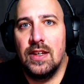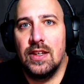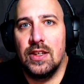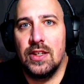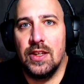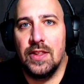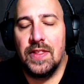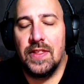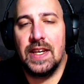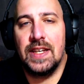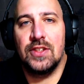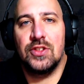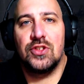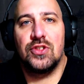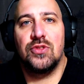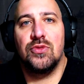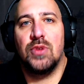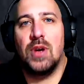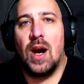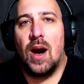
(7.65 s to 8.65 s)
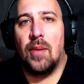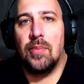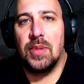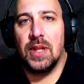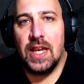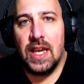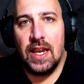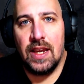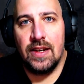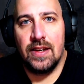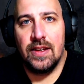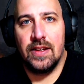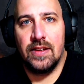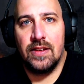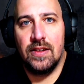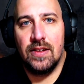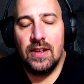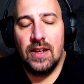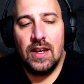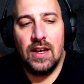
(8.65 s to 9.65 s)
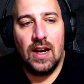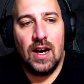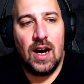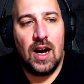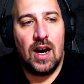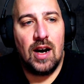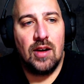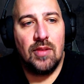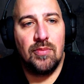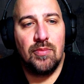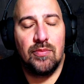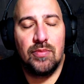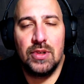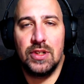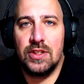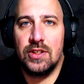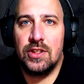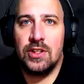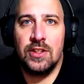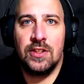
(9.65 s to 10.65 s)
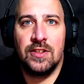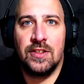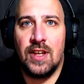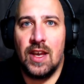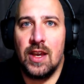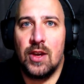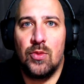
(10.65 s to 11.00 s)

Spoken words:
You think it's too complicated, but just like